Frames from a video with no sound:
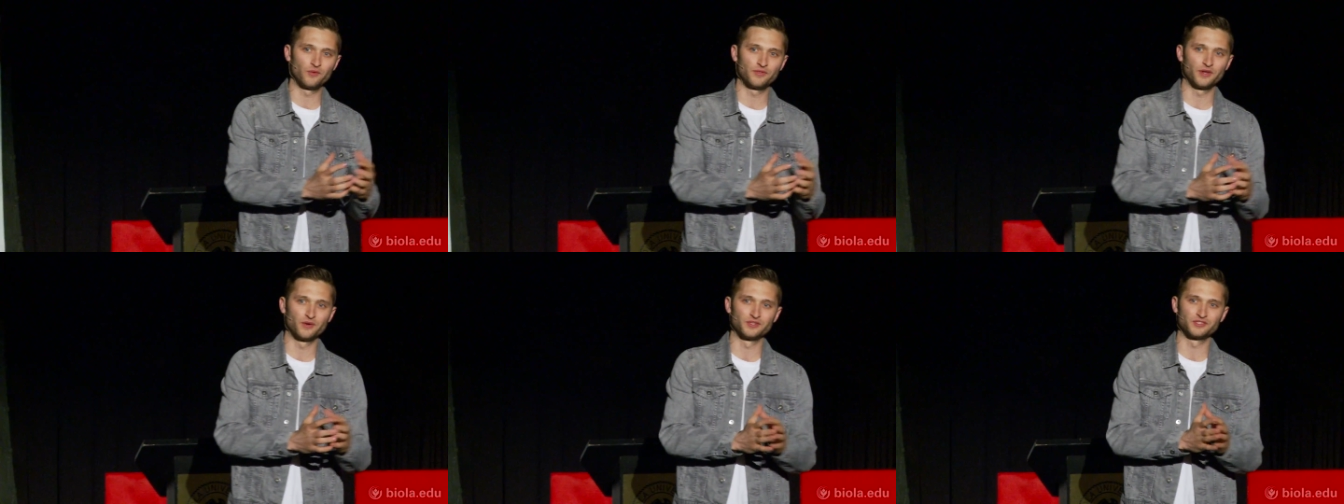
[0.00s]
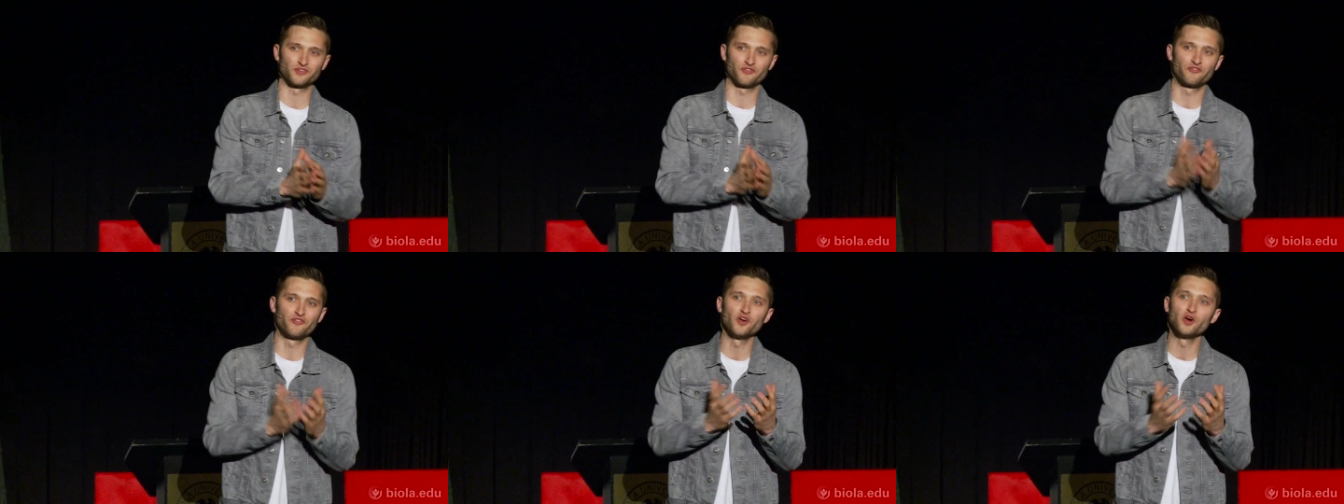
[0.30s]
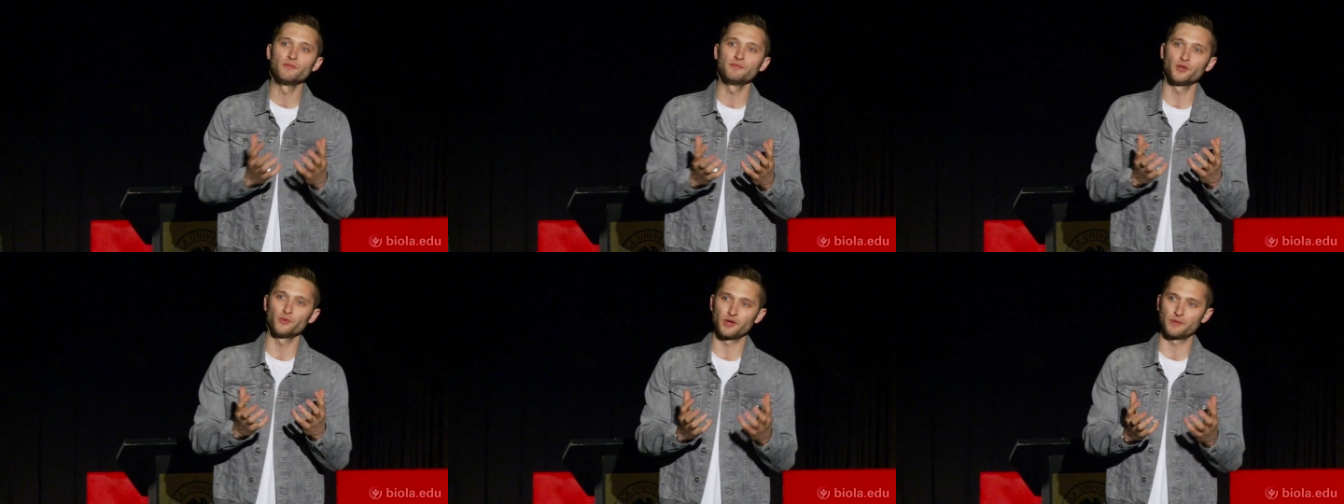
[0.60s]
there was a
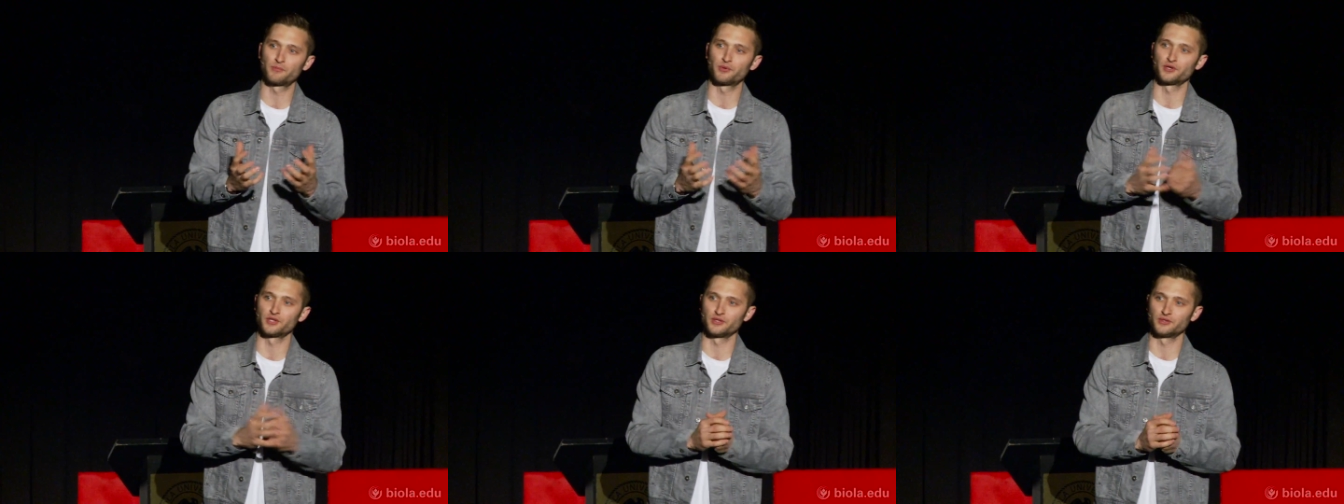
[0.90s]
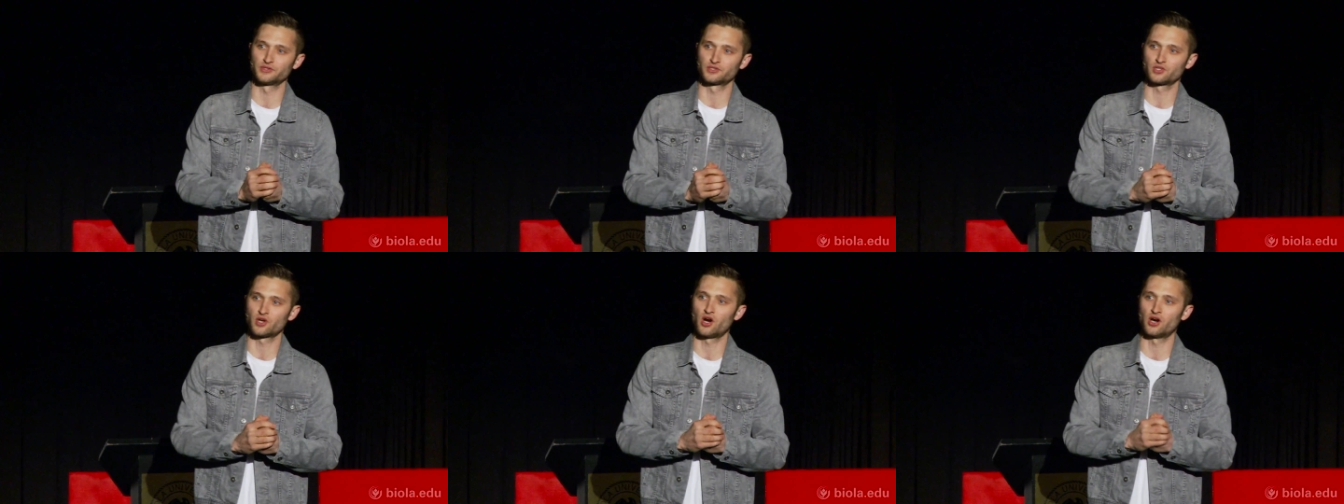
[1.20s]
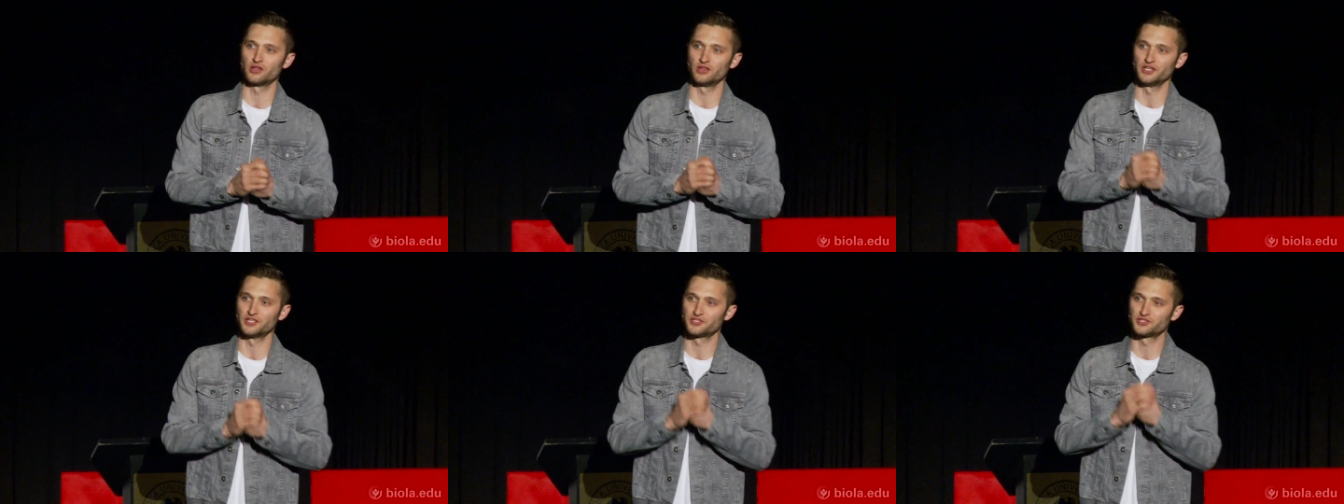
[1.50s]
film that we produced
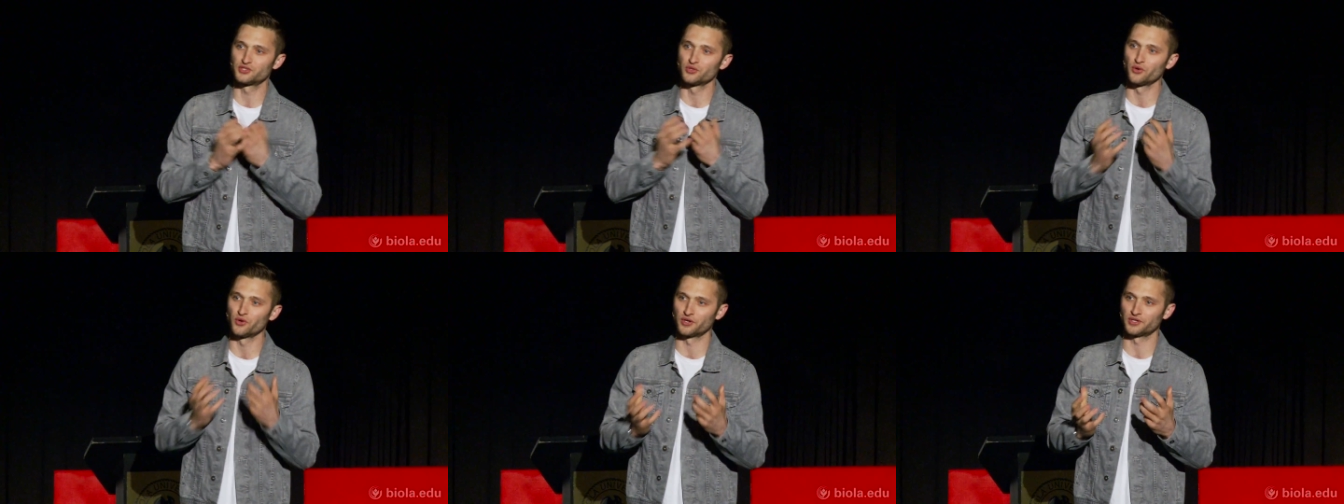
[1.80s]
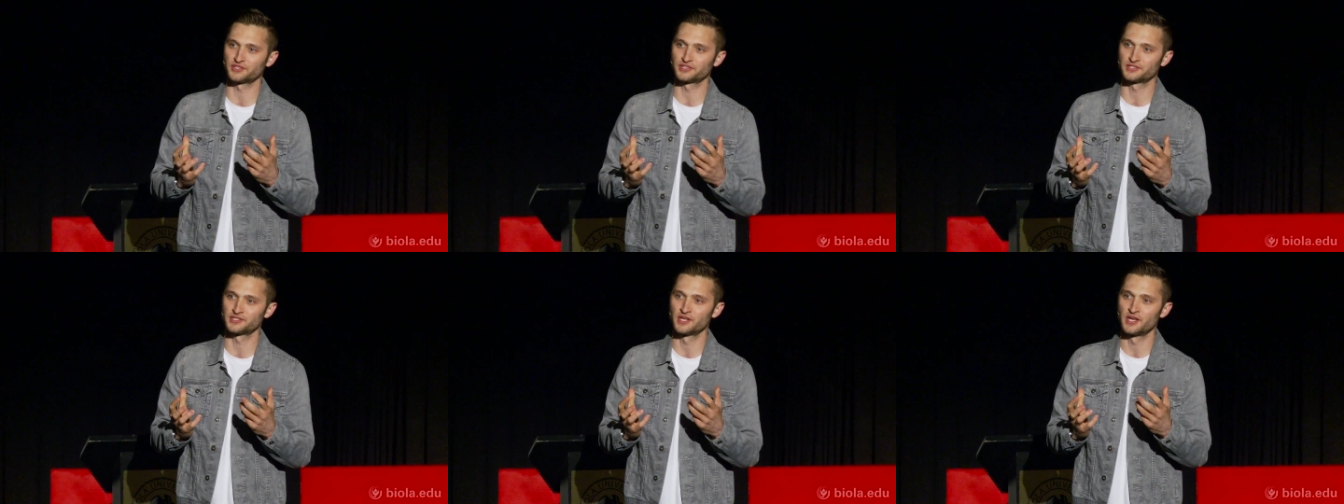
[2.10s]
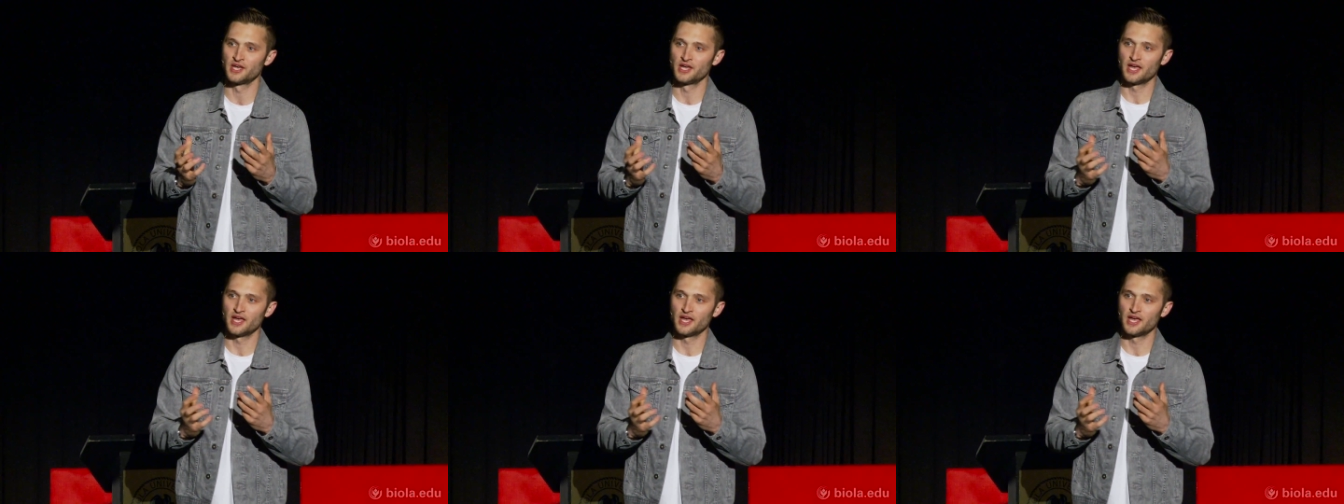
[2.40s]
called La Source,